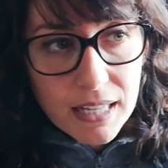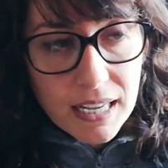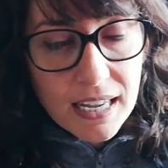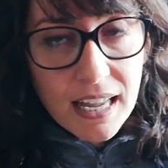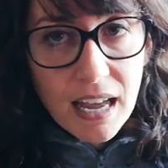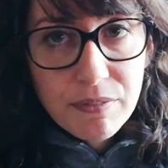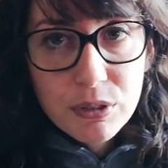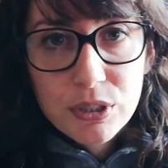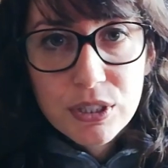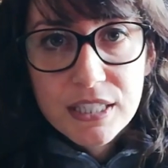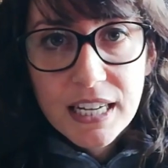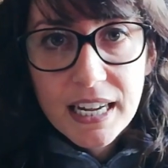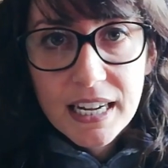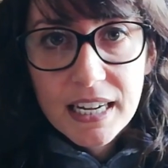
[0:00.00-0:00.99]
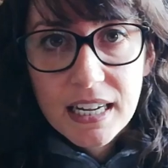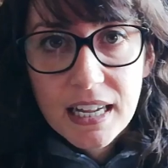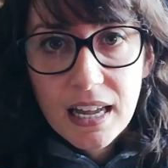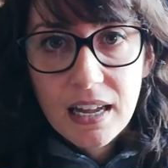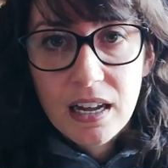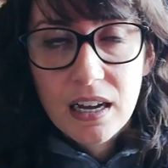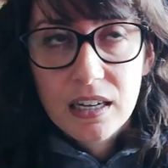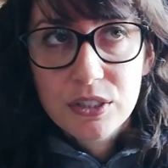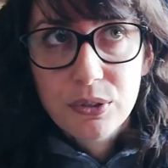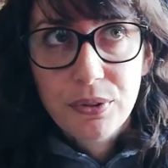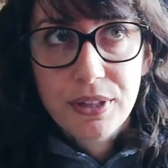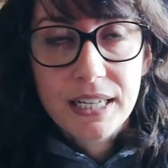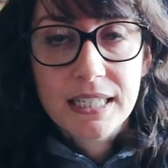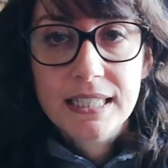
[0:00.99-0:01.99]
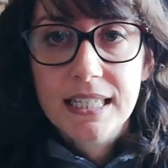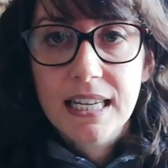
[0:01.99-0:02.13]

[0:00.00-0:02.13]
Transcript: I have to say two things.